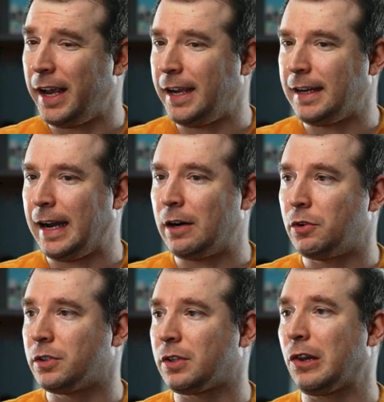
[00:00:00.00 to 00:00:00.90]
eight
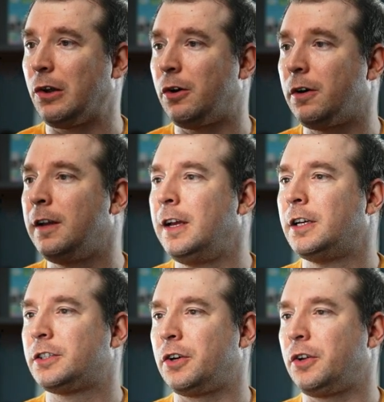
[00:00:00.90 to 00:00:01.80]
hours long.
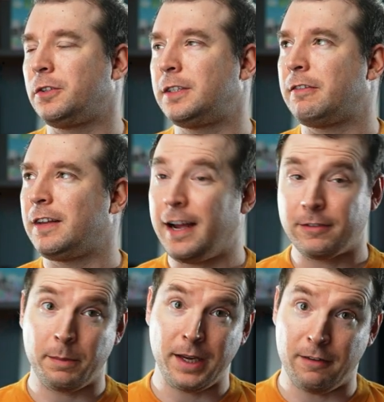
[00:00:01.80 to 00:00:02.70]
So you'll definitely have to be